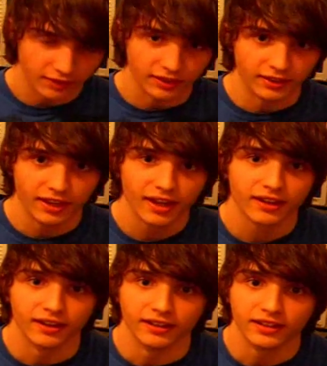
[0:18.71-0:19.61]
The
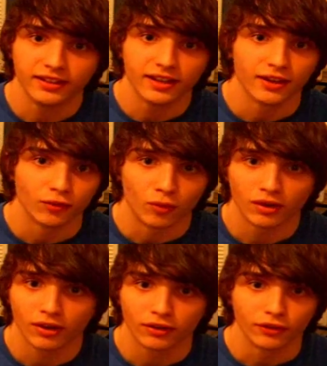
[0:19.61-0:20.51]
Canon EF
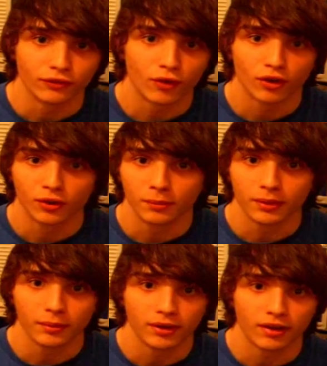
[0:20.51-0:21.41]

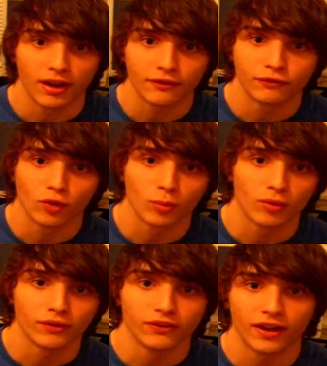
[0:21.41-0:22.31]
100-400mm
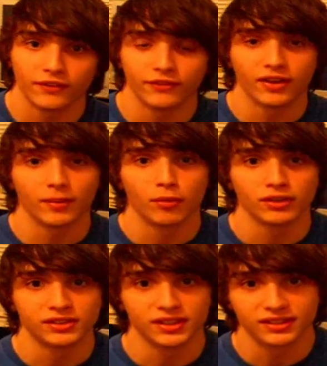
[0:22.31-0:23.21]

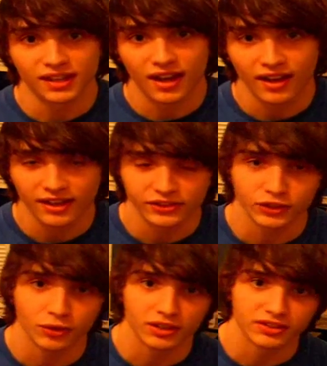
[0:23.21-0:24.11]
f4.5-5.6 IS
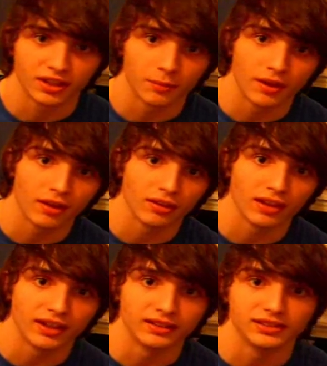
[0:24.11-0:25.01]
USM L
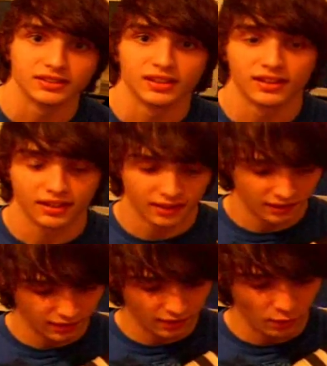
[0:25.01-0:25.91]
lens.
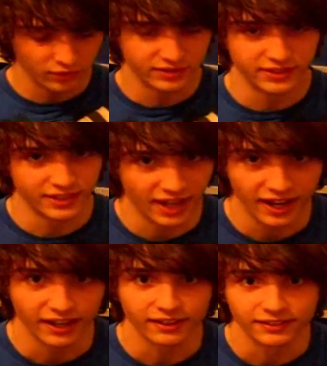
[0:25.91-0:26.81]

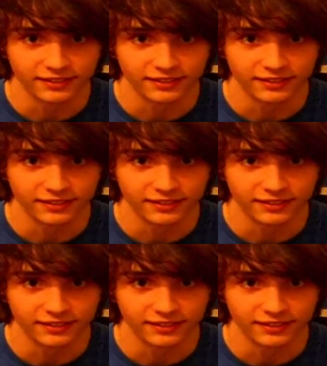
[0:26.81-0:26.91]
Dang.